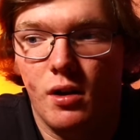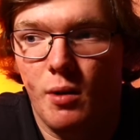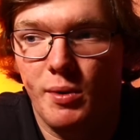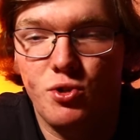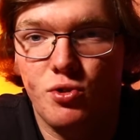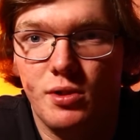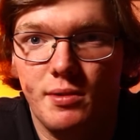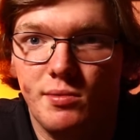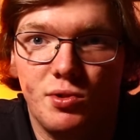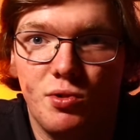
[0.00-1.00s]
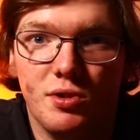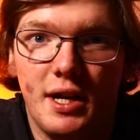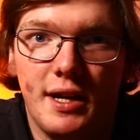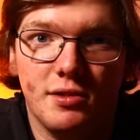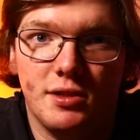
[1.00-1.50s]
I usually, as soon as
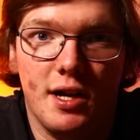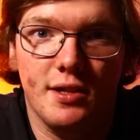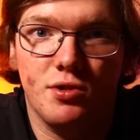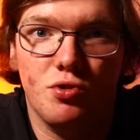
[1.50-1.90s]
I get outside,